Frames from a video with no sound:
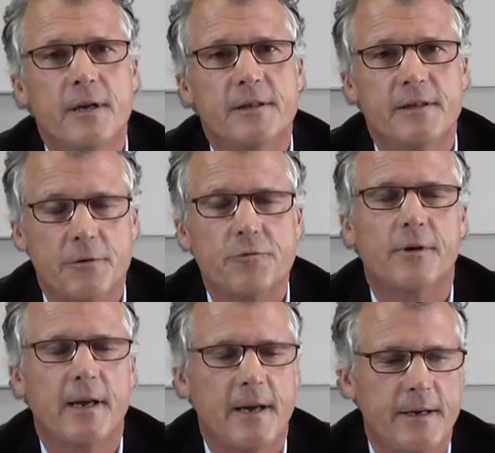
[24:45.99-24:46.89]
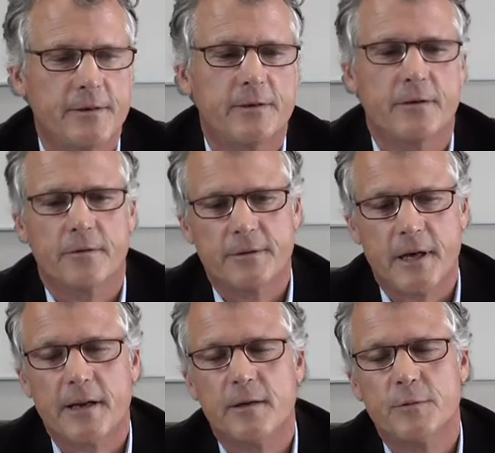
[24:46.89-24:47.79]
centralize their
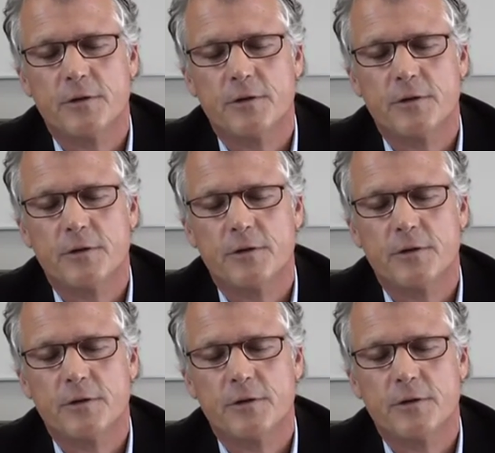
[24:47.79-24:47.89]
document